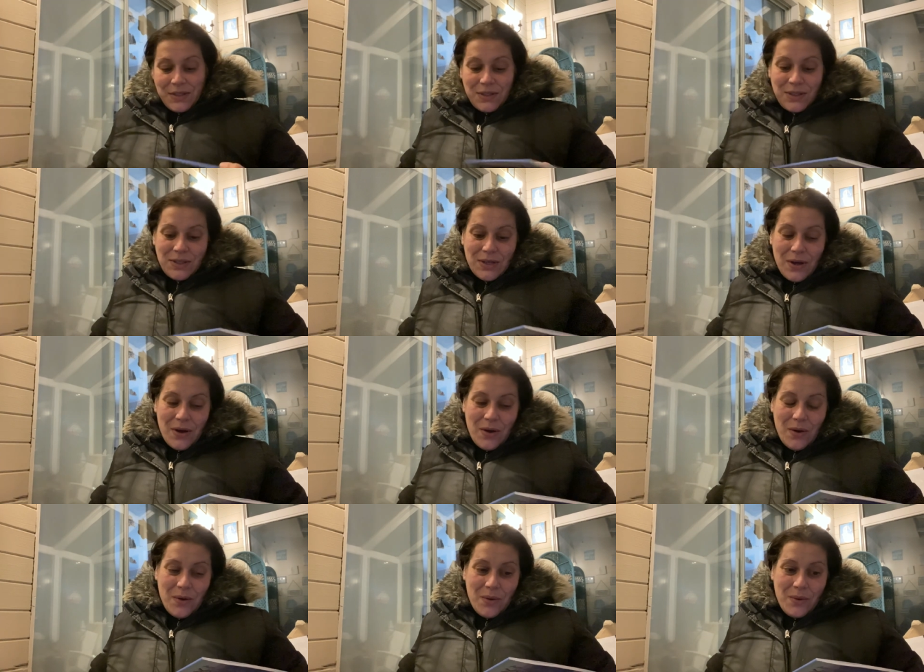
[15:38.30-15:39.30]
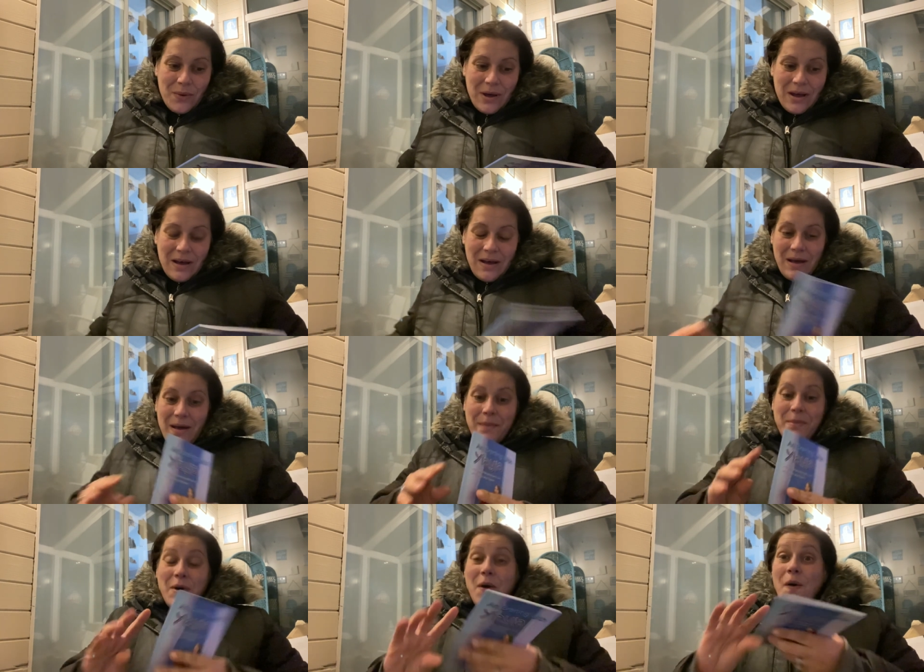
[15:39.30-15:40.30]
so,
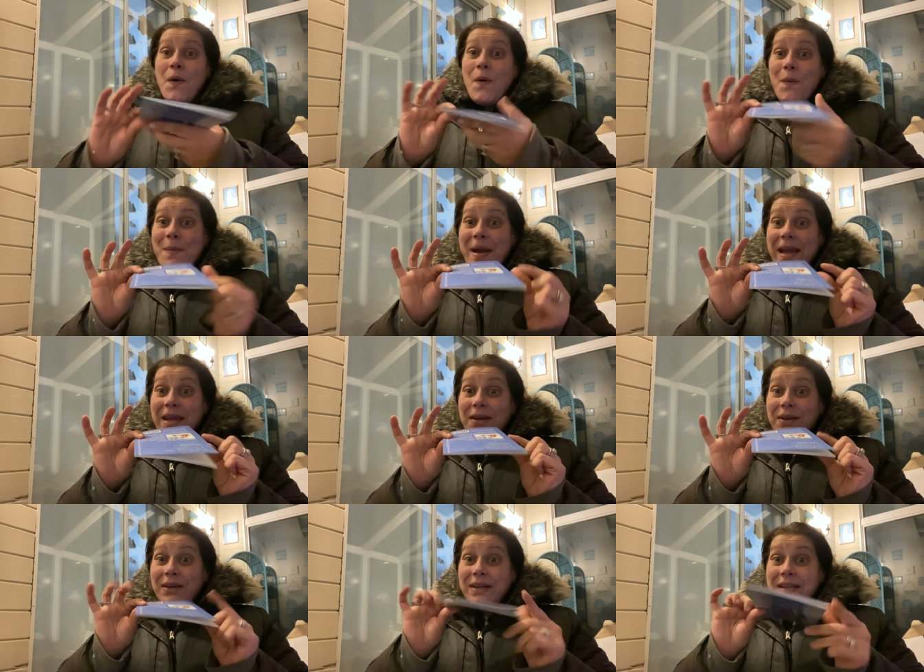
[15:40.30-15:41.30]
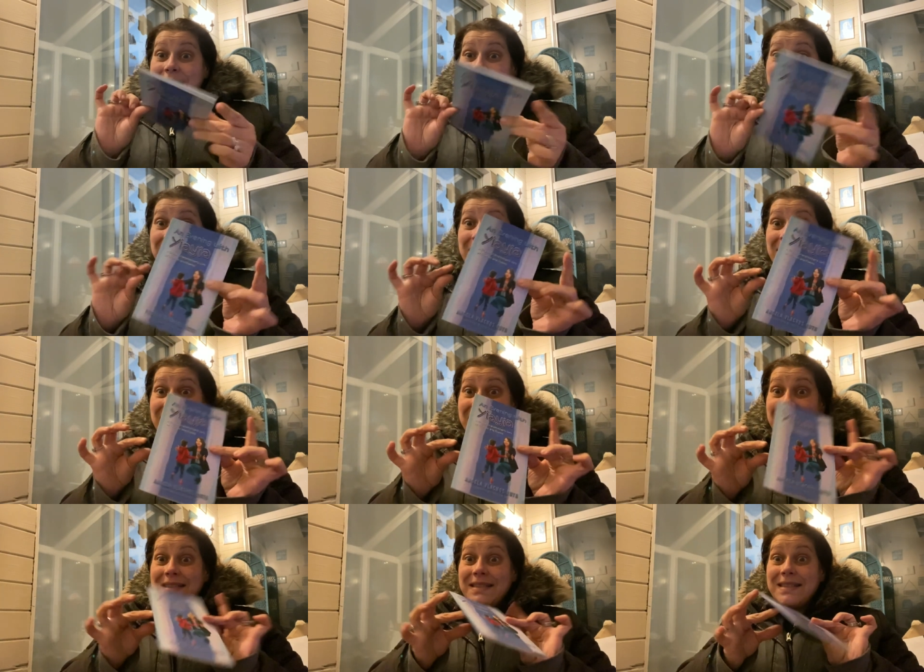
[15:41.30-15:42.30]
um, oh, my
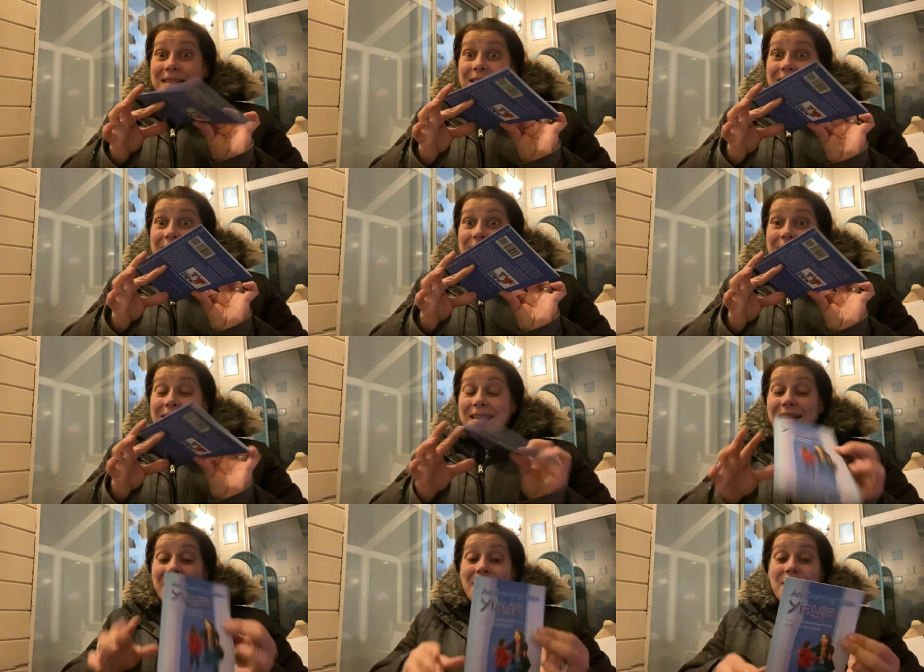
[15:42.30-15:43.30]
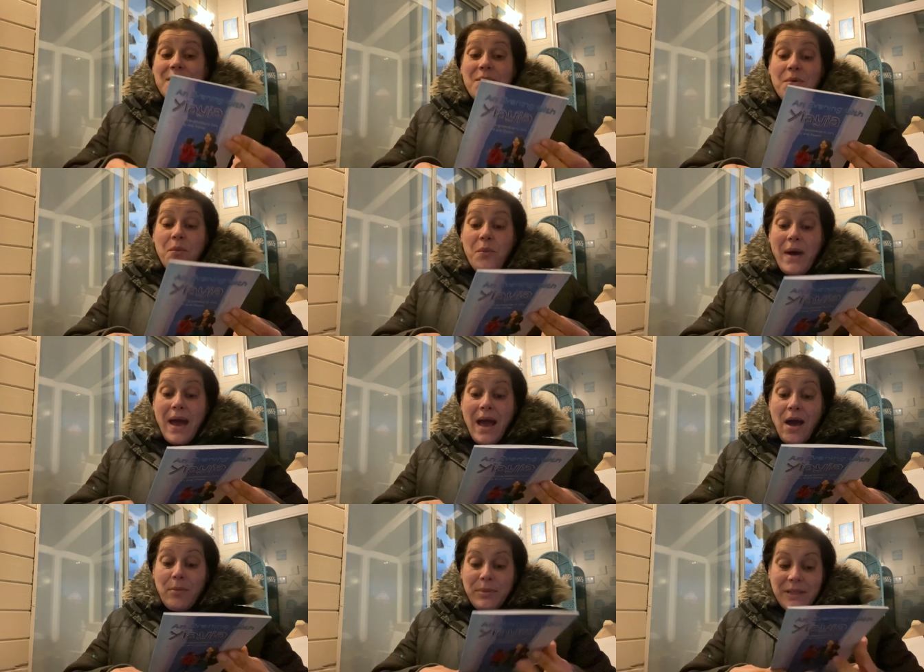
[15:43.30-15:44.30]
goodness.
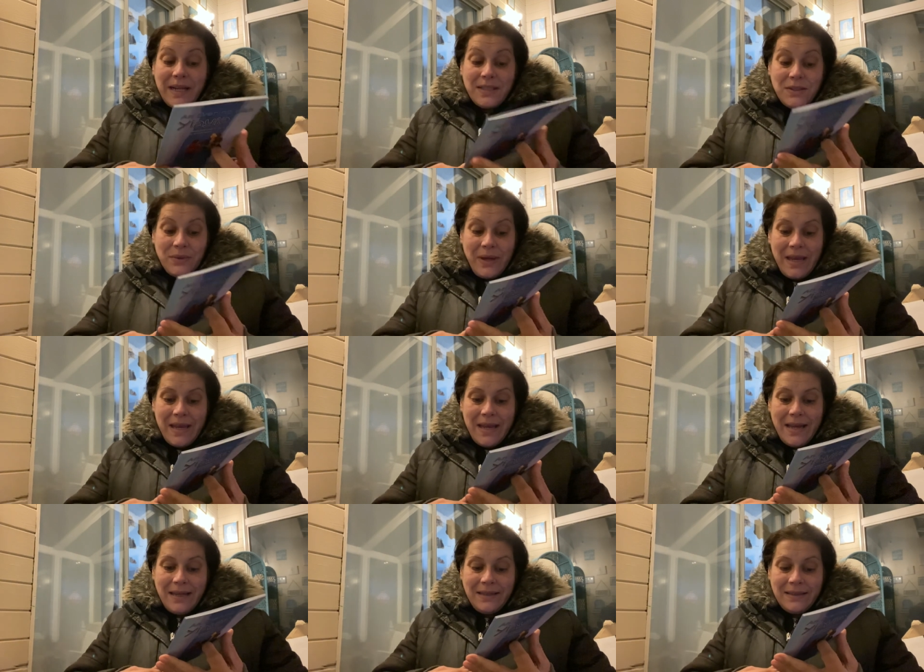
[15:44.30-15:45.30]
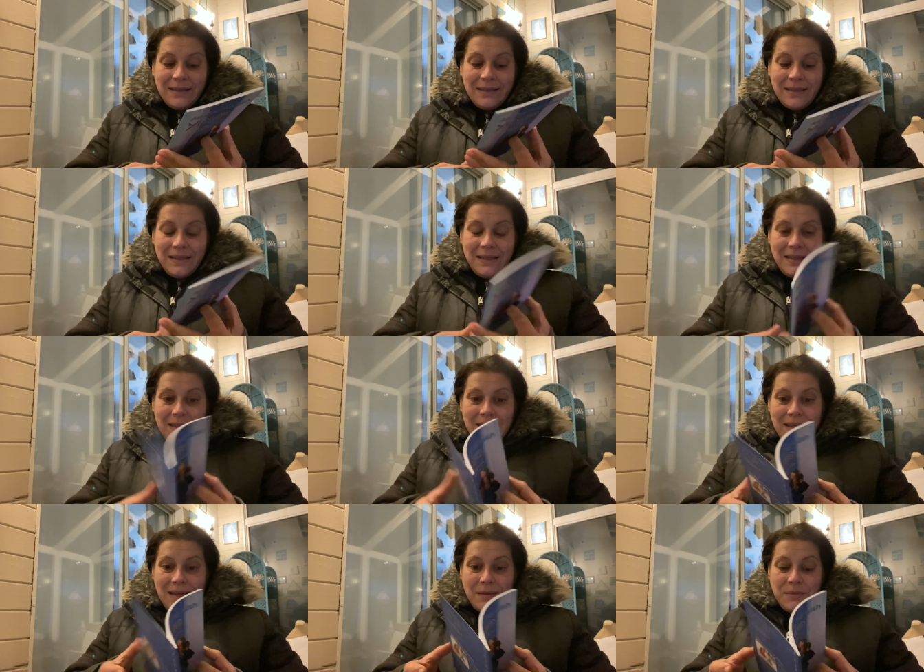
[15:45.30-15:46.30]
Wow, but that's okay.
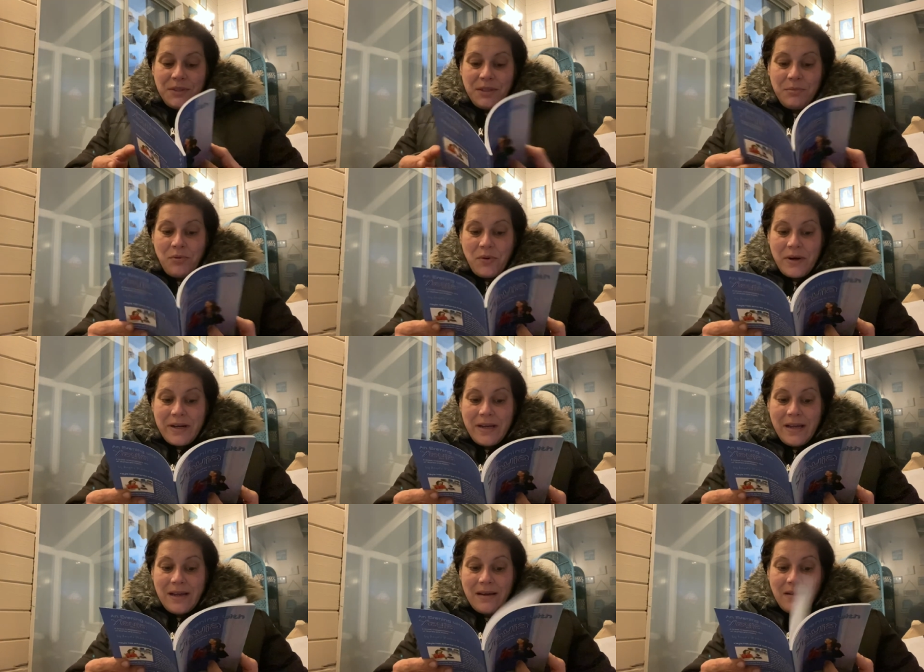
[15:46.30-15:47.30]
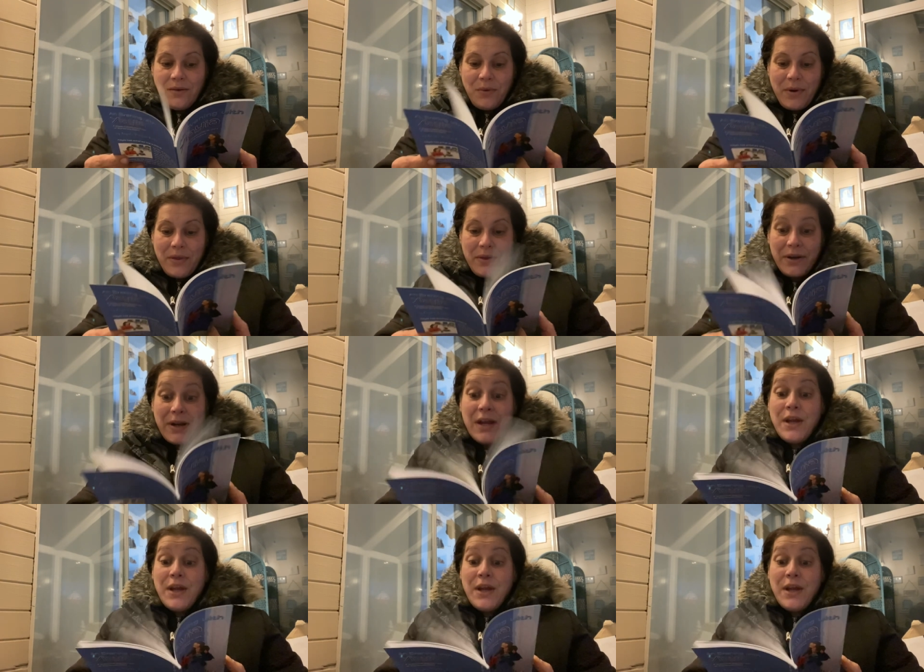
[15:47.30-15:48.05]
I'm supporting an author.